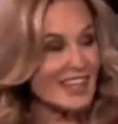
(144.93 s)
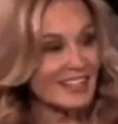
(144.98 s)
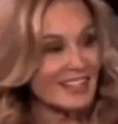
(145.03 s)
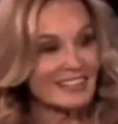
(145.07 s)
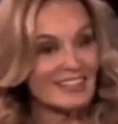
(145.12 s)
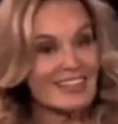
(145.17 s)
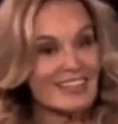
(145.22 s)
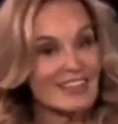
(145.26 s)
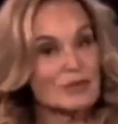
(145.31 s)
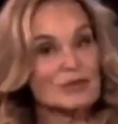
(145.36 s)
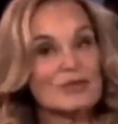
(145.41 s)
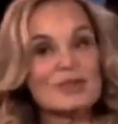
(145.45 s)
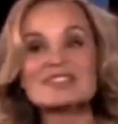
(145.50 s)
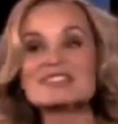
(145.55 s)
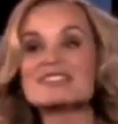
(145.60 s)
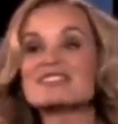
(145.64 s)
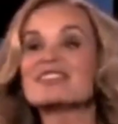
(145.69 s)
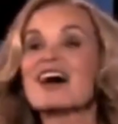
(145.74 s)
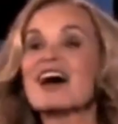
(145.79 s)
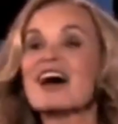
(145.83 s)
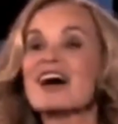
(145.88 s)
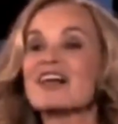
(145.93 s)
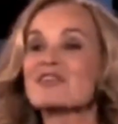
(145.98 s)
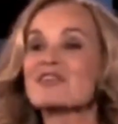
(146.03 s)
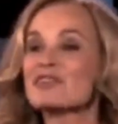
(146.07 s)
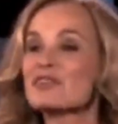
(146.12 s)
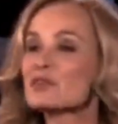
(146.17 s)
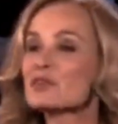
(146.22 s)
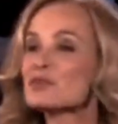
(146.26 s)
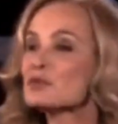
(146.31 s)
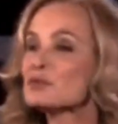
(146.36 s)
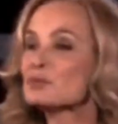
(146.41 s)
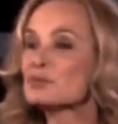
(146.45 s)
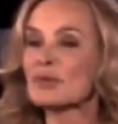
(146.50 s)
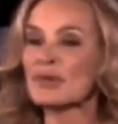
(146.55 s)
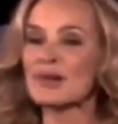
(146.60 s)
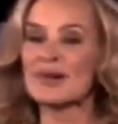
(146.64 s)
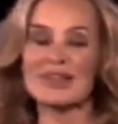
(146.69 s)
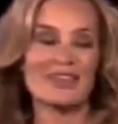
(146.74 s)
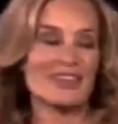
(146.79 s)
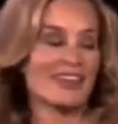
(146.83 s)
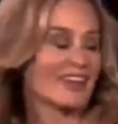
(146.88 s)
and there was not the
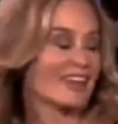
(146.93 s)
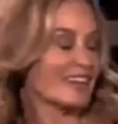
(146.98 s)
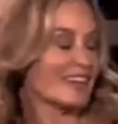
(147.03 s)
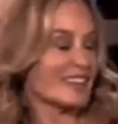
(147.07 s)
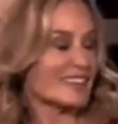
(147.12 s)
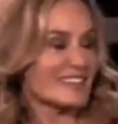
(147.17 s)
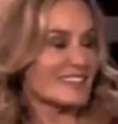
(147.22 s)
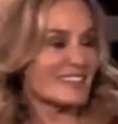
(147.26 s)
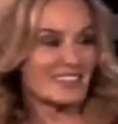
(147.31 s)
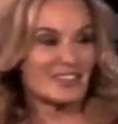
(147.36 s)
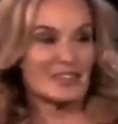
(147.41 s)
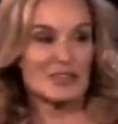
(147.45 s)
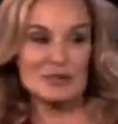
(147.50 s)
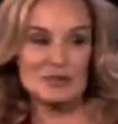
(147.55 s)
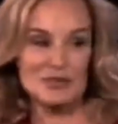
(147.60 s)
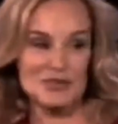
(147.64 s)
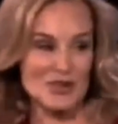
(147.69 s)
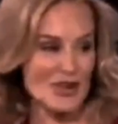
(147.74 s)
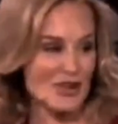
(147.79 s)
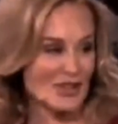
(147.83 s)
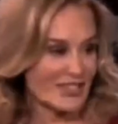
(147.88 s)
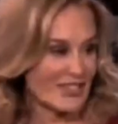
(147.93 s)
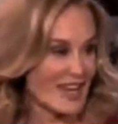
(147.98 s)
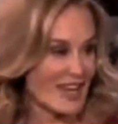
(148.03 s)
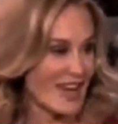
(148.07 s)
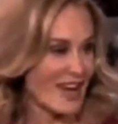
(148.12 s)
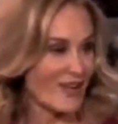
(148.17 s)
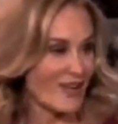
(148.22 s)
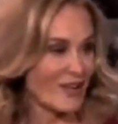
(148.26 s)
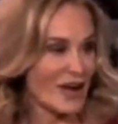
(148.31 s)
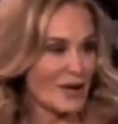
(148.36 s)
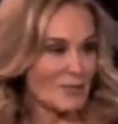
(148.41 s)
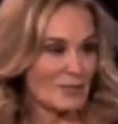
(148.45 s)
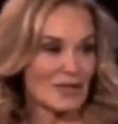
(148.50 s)
hoopla that goes on now.